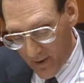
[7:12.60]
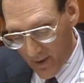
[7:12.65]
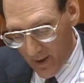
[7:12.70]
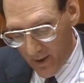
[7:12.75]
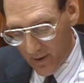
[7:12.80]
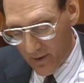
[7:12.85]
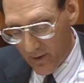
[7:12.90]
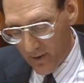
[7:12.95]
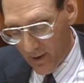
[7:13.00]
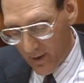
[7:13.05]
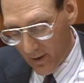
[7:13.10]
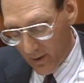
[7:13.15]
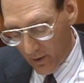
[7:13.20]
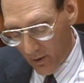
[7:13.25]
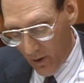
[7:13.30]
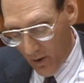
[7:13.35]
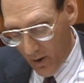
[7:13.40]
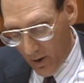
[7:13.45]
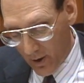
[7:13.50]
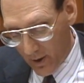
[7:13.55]
inch
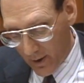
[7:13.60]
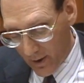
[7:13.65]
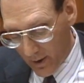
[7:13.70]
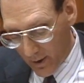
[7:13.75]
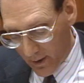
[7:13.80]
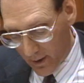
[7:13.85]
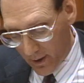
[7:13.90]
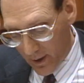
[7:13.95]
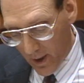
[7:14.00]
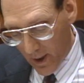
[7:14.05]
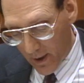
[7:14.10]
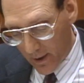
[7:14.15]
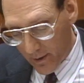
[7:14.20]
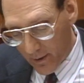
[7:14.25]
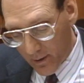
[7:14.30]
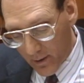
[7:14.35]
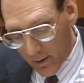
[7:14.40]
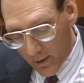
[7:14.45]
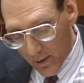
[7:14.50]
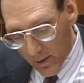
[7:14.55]
long cut
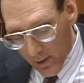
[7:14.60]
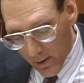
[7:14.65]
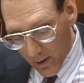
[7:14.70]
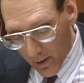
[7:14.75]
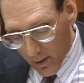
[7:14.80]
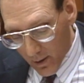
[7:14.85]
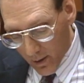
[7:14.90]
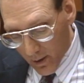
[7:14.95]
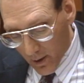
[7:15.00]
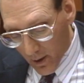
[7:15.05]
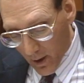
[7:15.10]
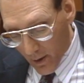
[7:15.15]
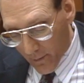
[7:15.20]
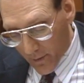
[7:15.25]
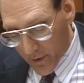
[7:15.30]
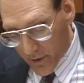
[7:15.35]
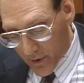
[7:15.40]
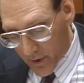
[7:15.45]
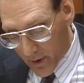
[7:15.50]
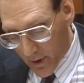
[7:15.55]
of the
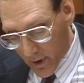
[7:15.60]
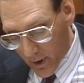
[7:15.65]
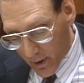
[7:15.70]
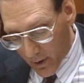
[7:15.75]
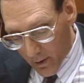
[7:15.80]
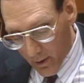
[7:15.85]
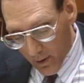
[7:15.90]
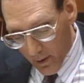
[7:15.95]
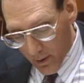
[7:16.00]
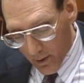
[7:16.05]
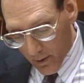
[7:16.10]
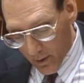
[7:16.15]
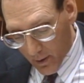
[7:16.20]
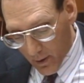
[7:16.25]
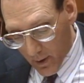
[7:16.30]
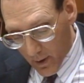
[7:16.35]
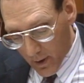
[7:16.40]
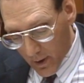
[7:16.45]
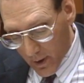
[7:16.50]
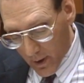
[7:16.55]
skin
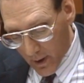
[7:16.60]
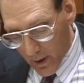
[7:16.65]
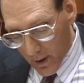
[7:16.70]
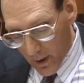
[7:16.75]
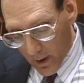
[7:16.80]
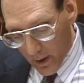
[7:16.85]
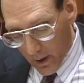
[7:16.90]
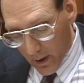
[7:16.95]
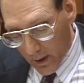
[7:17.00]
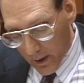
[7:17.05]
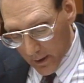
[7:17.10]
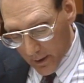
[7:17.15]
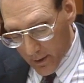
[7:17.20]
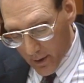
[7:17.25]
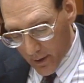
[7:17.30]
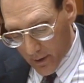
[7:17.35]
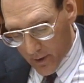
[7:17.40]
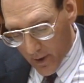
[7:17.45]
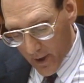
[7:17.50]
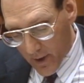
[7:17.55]

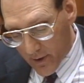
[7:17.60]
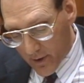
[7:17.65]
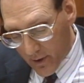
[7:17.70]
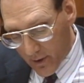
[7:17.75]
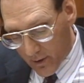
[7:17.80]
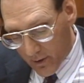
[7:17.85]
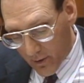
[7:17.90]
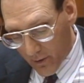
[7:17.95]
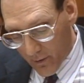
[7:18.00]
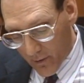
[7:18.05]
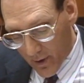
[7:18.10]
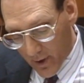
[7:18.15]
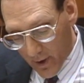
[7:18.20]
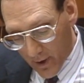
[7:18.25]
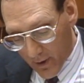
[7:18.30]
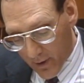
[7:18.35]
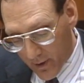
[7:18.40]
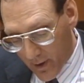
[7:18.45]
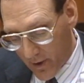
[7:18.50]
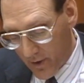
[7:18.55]
adjacent to the
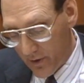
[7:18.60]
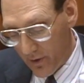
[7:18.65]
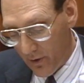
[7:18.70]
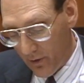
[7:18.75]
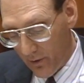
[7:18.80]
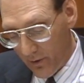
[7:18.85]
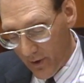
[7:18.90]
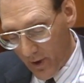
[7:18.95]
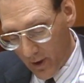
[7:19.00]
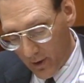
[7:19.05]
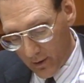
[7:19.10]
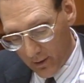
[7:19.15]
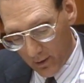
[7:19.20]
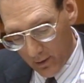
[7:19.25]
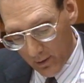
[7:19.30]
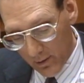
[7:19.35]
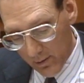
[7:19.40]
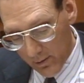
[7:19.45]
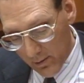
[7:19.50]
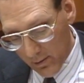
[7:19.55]
distal knuckle.
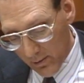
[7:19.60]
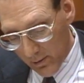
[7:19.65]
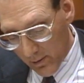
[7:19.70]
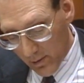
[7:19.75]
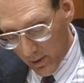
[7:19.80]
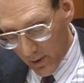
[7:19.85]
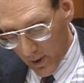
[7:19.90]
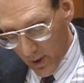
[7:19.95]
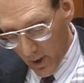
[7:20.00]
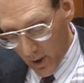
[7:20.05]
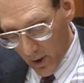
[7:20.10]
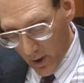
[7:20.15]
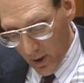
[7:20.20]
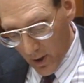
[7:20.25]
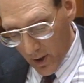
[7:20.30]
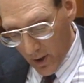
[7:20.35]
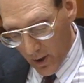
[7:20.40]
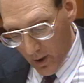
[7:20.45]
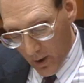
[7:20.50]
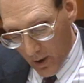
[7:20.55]

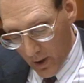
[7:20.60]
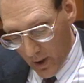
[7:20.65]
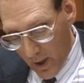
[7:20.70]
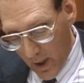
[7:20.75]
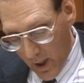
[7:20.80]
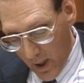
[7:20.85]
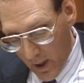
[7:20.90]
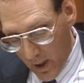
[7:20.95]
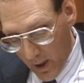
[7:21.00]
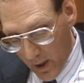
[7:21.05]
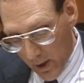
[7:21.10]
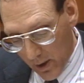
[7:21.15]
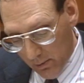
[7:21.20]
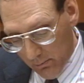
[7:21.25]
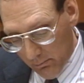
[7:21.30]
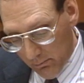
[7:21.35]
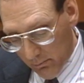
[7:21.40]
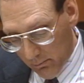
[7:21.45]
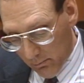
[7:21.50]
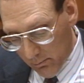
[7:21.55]

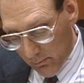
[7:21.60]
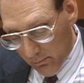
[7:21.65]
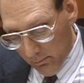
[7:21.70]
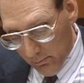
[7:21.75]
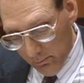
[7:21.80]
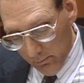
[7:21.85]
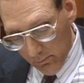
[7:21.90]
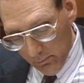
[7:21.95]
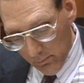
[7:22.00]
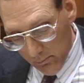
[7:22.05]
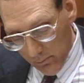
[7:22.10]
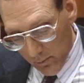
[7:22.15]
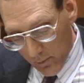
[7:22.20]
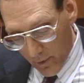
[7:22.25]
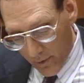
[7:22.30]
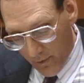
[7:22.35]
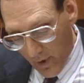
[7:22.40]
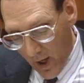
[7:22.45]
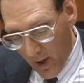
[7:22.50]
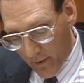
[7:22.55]

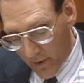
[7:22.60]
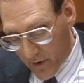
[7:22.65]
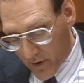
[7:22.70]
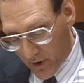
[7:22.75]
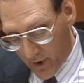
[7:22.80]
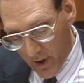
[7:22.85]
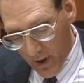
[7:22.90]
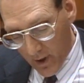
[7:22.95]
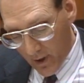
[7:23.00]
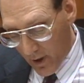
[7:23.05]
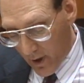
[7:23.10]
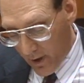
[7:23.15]
Involved the skin